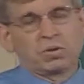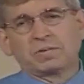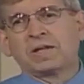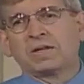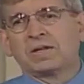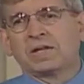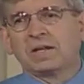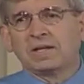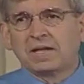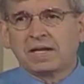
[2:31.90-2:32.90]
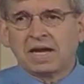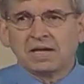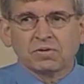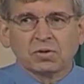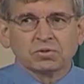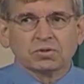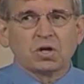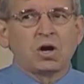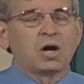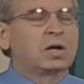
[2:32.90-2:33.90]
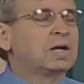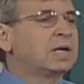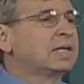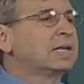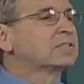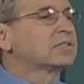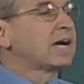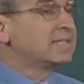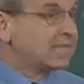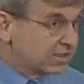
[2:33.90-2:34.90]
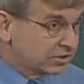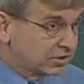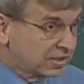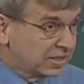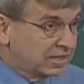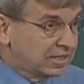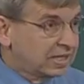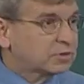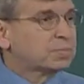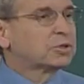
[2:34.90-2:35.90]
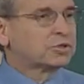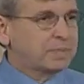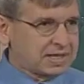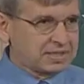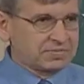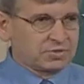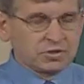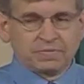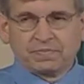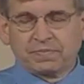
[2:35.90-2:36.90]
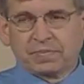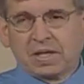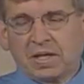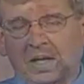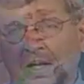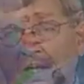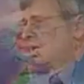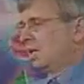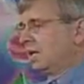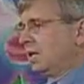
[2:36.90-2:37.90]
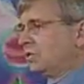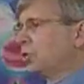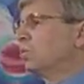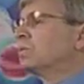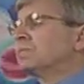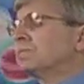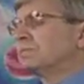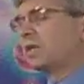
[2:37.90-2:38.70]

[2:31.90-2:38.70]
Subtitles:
than any of those are its ideas, its perspectives. So to